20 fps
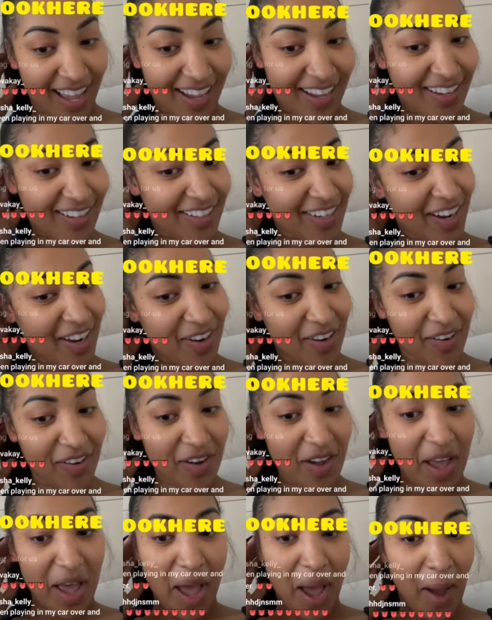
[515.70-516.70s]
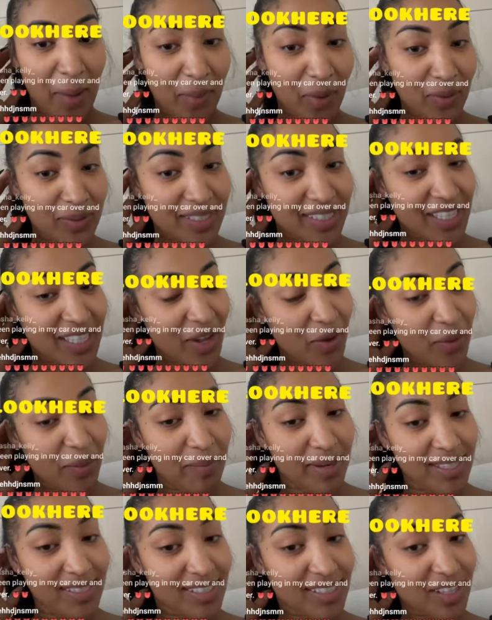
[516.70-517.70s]
I don't know. I'm going to stay
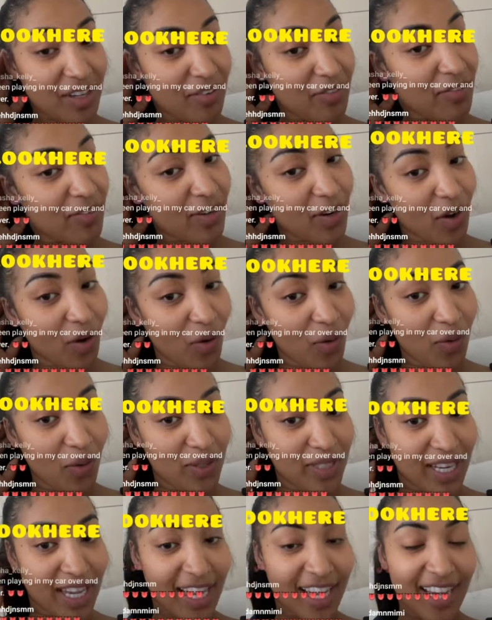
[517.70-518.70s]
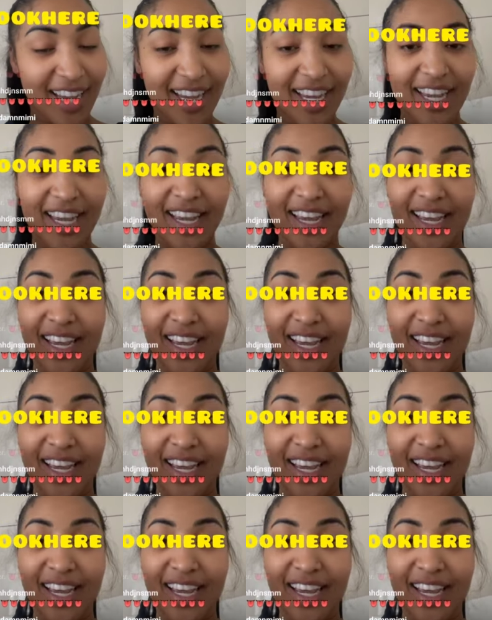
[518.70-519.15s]
with my son for the whole day.